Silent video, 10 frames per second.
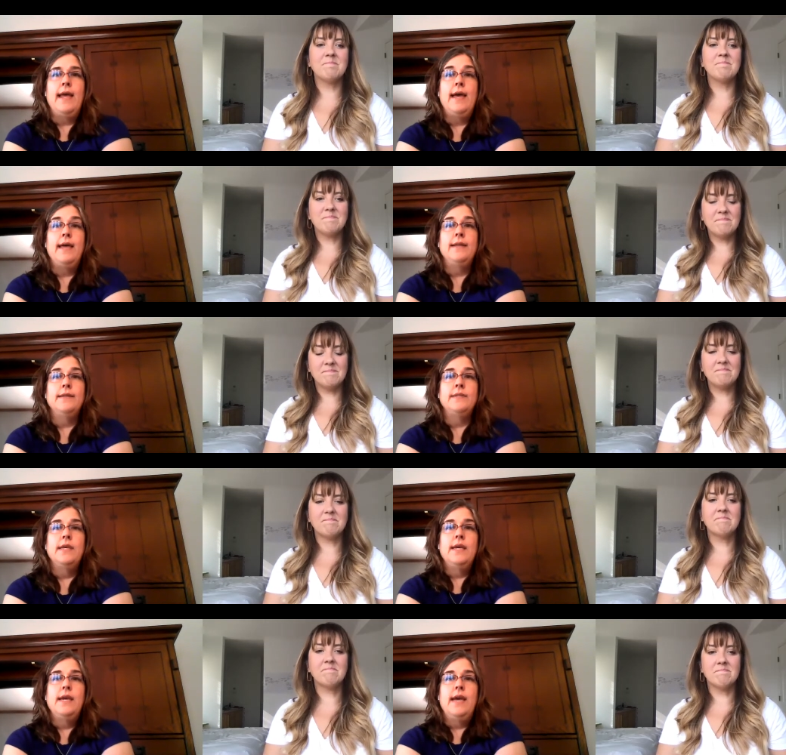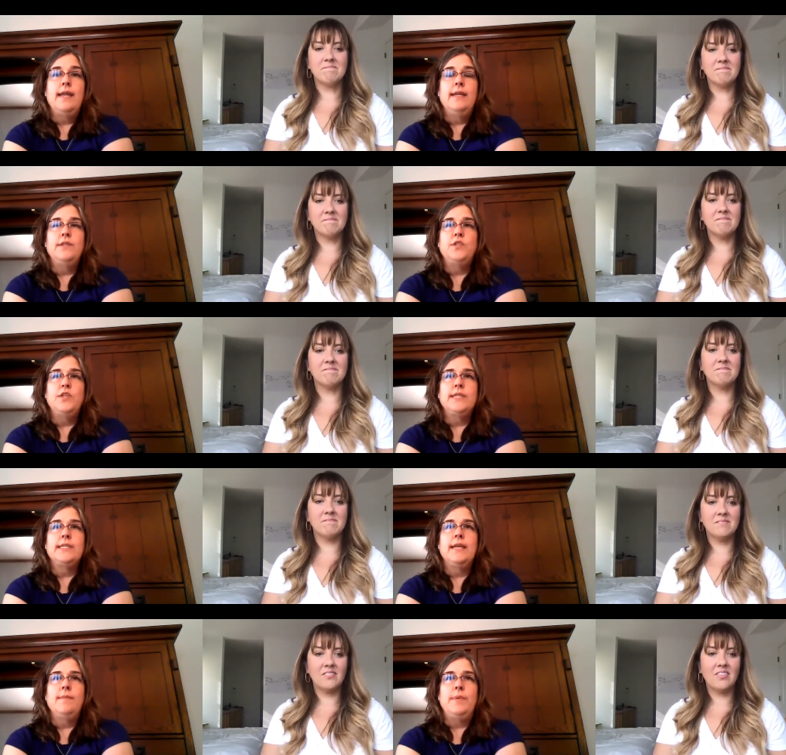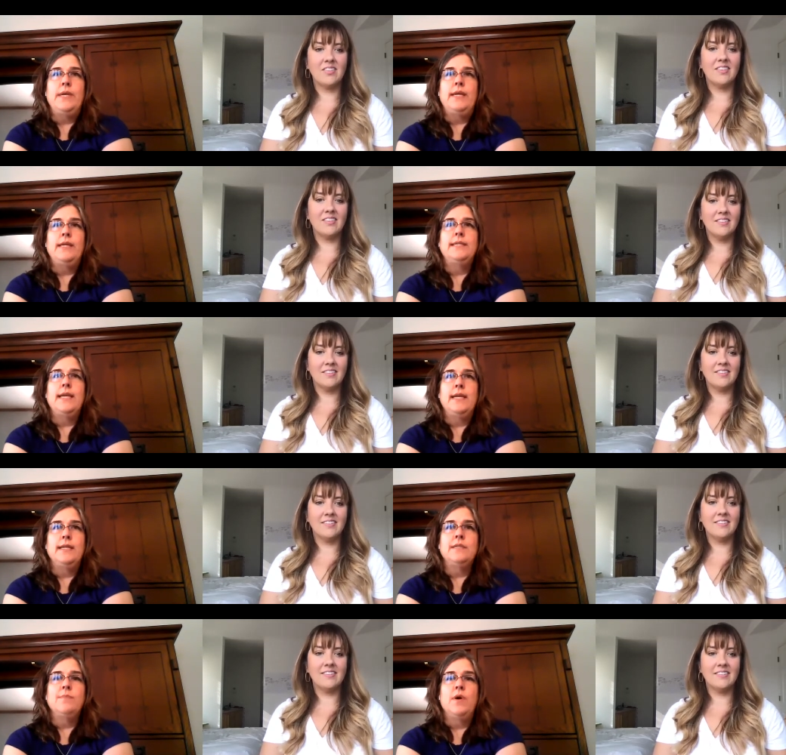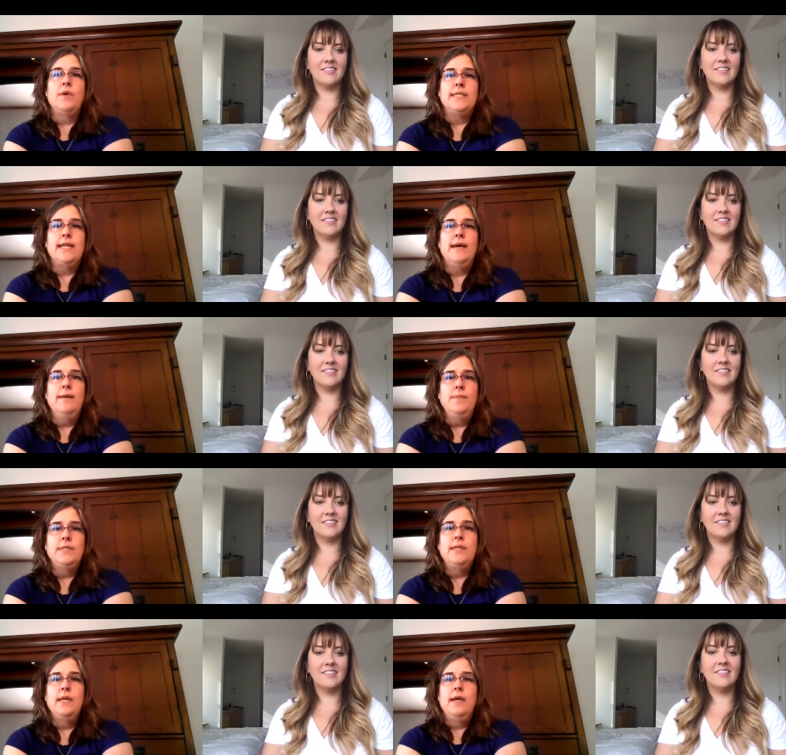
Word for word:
Speaker 1: And, and it's just going to be taking small steps.